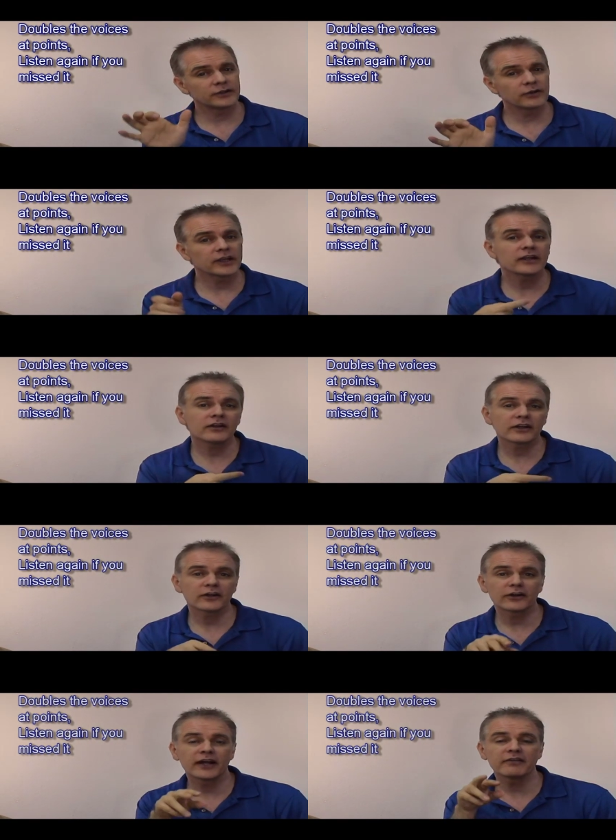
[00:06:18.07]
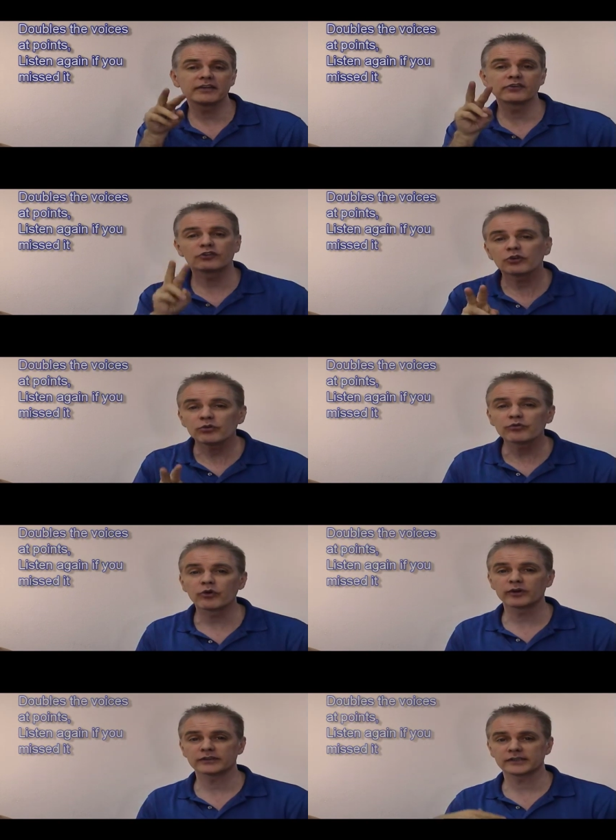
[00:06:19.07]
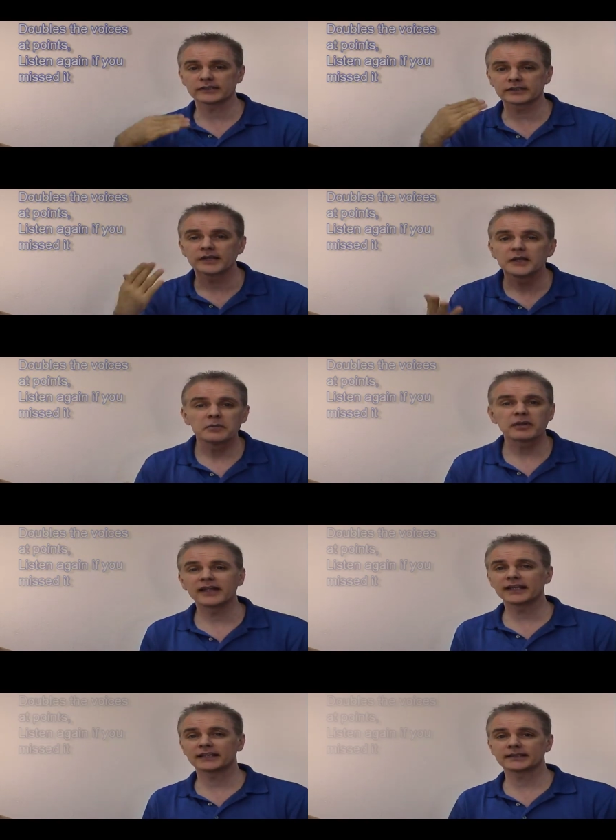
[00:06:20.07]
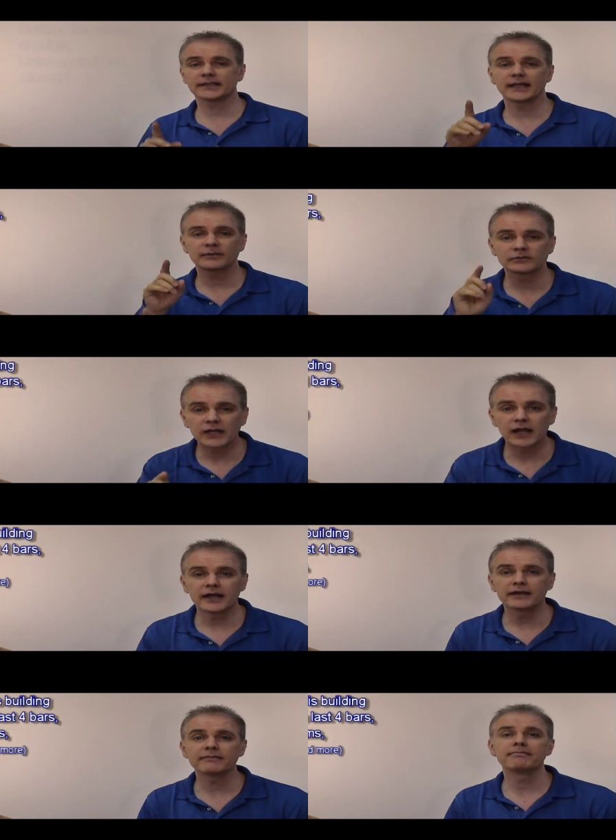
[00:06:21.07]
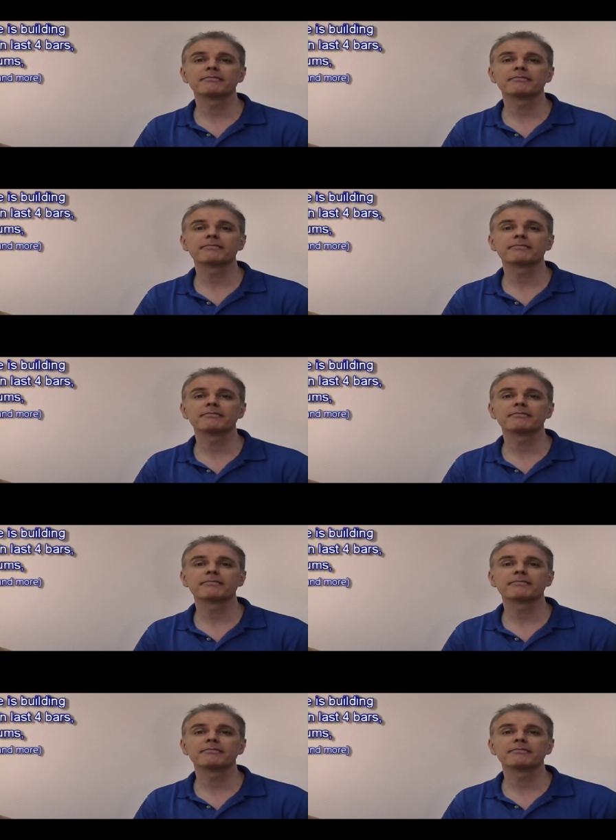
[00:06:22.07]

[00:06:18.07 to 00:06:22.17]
You'll hear her having 2 voices playing at the same time,